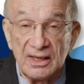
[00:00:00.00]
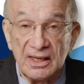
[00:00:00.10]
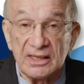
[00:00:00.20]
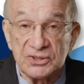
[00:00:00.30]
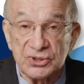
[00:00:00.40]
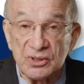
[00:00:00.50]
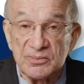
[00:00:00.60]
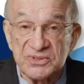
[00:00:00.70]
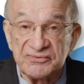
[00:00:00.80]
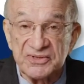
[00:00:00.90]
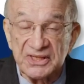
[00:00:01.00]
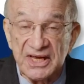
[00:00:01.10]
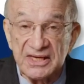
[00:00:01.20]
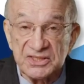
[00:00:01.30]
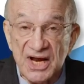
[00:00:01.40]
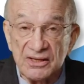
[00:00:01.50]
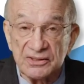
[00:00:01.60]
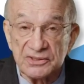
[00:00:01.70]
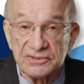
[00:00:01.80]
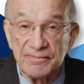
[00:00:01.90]
in terms of today's
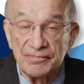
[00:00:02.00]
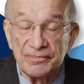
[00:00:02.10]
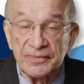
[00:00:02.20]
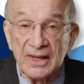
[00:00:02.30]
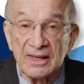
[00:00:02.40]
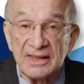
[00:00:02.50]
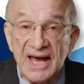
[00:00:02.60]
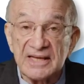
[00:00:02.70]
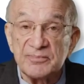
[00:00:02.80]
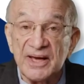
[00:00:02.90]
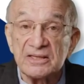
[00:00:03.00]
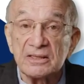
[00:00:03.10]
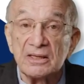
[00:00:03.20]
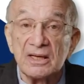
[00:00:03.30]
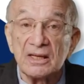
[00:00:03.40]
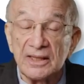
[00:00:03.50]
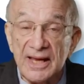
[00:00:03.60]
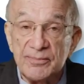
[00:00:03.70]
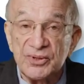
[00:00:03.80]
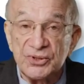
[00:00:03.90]
dollars. That meant
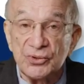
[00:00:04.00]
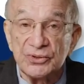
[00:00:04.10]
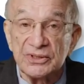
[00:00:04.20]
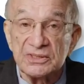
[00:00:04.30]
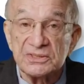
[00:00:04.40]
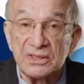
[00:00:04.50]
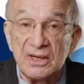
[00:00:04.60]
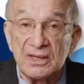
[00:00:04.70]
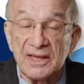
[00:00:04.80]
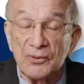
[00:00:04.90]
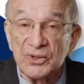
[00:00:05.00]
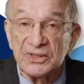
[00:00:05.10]
labor unions that were